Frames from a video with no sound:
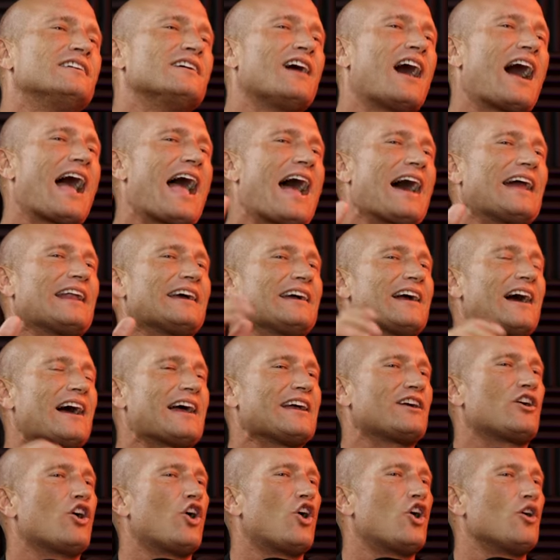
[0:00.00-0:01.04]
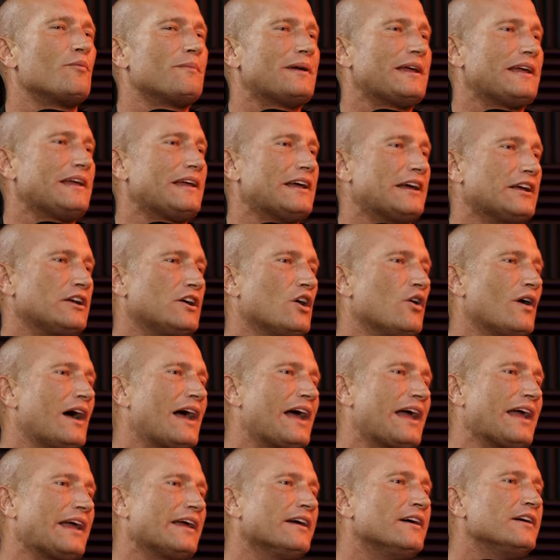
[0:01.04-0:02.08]
I had a guy call me and go,
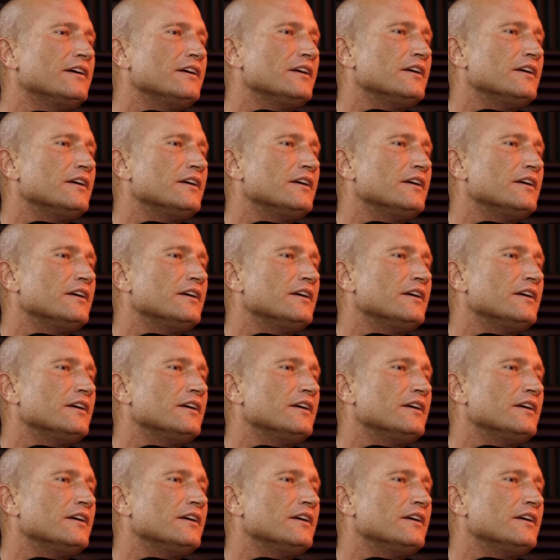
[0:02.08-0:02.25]
hey,